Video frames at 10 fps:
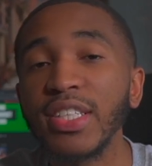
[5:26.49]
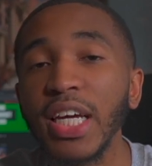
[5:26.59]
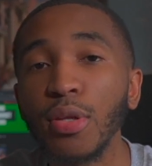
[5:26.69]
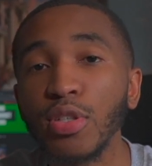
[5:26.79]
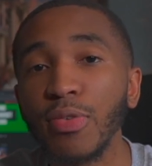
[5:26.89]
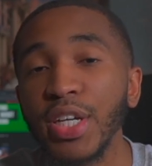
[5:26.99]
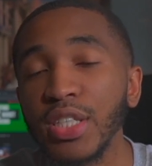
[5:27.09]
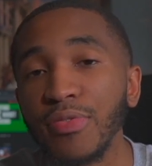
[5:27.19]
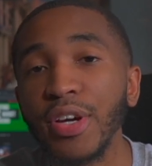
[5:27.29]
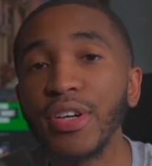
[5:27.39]
take those
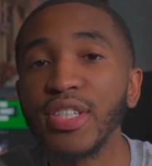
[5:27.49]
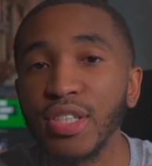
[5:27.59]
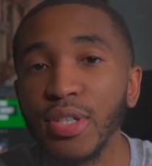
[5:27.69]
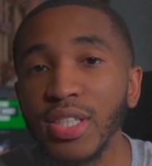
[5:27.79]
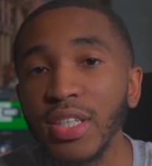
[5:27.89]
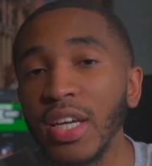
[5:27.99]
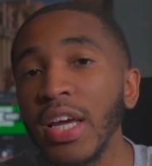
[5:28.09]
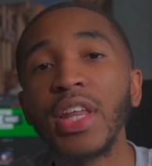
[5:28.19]
ratings very seriously.